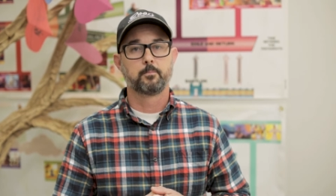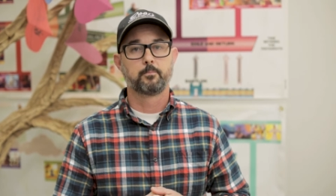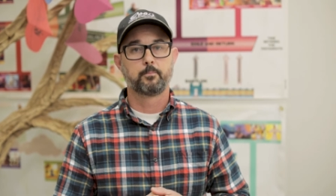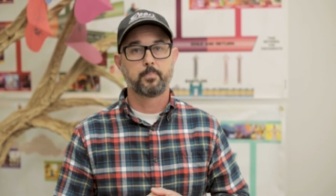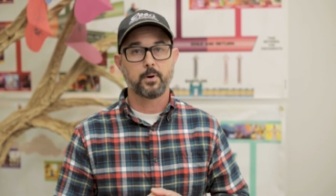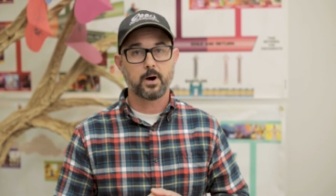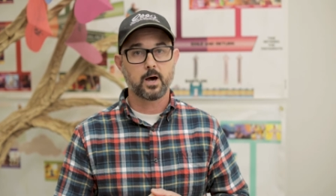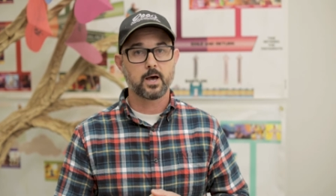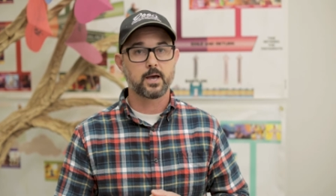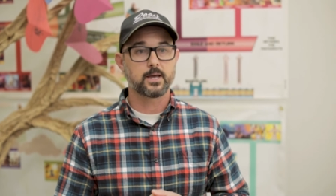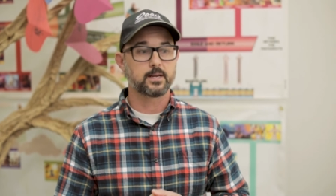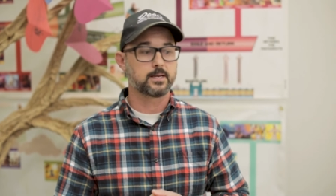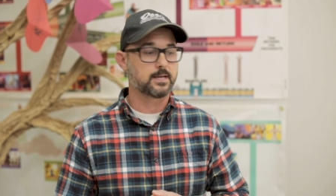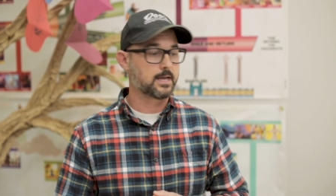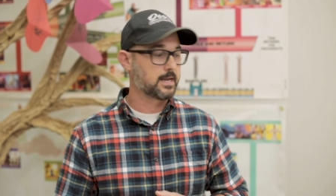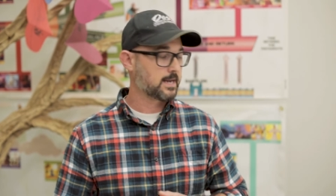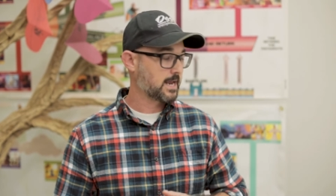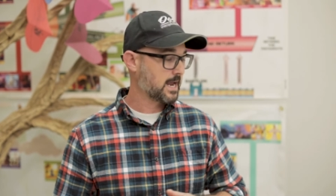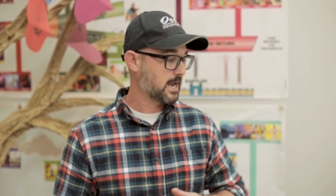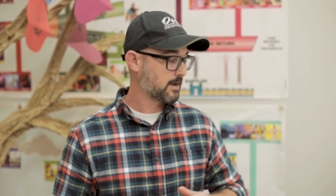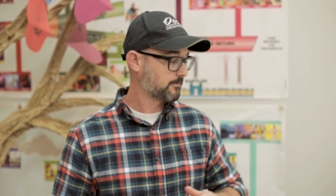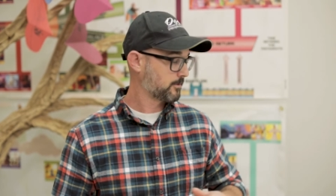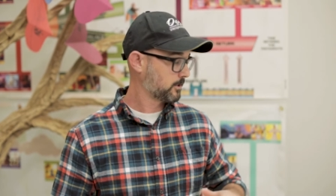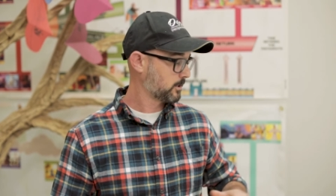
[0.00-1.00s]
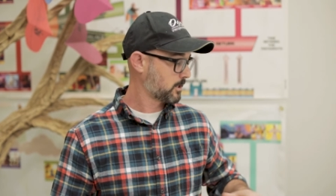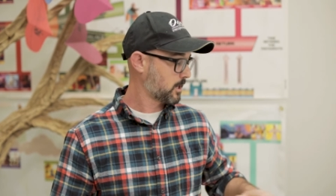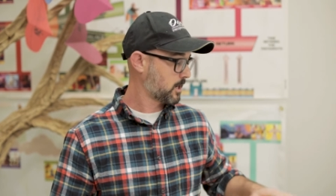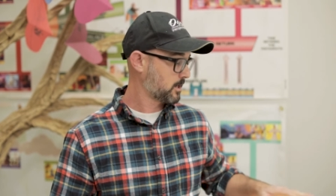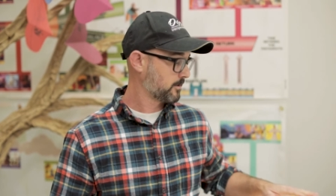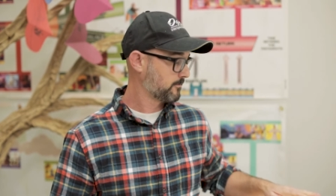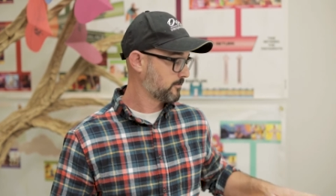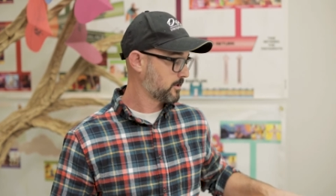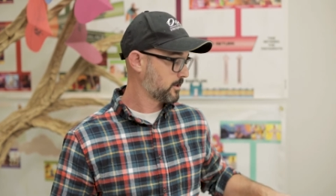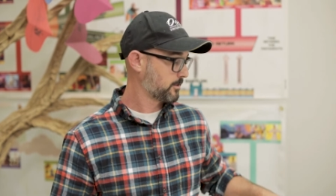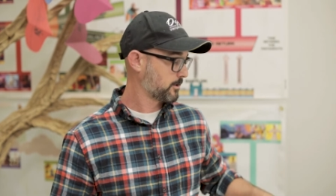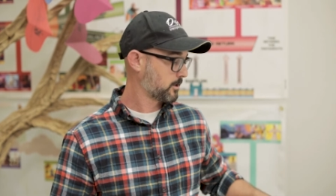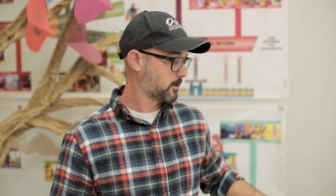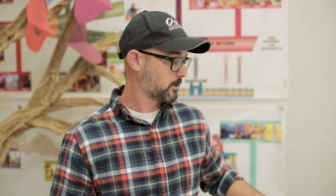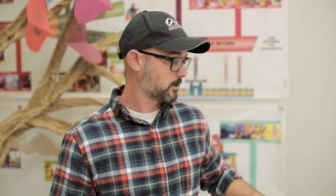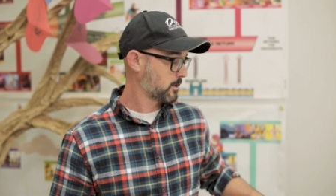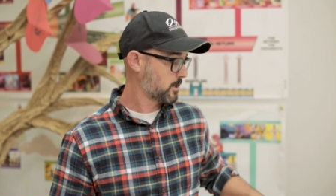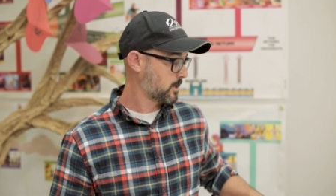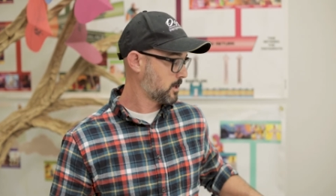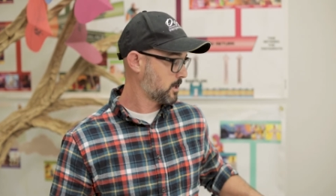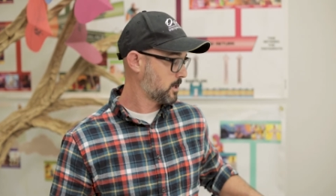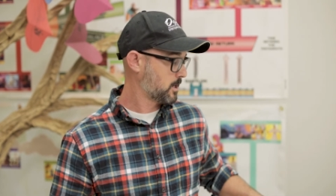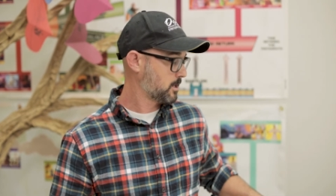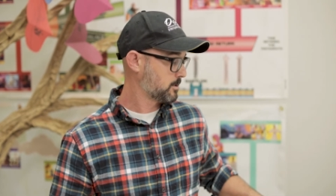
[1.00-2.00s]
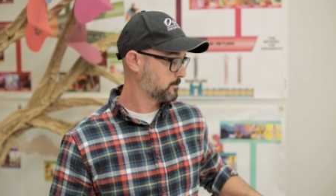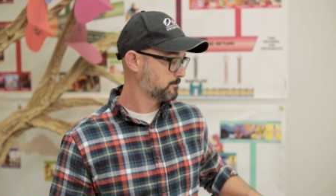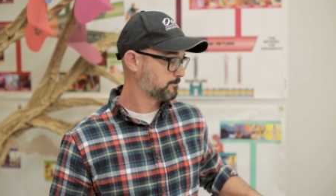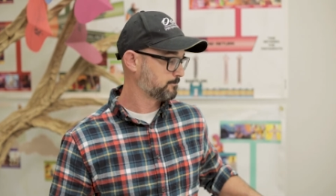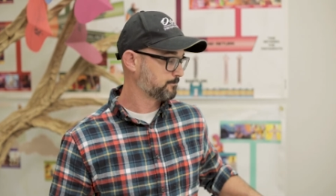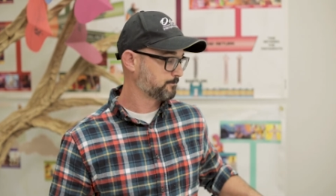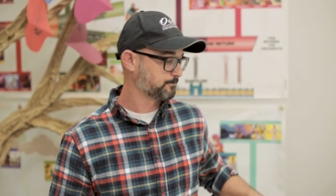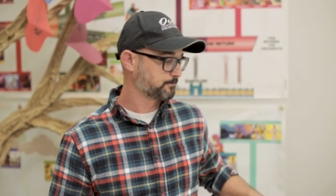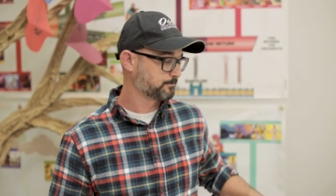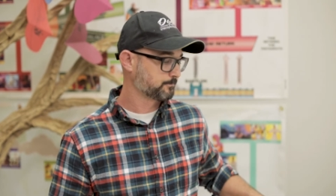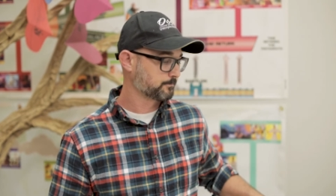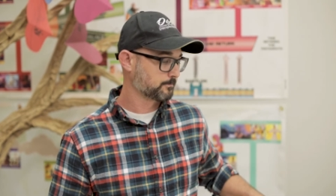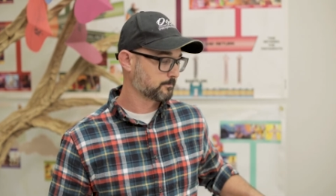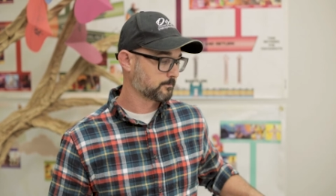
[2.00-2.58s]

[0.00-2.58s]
But, and I have a lot of other. Um,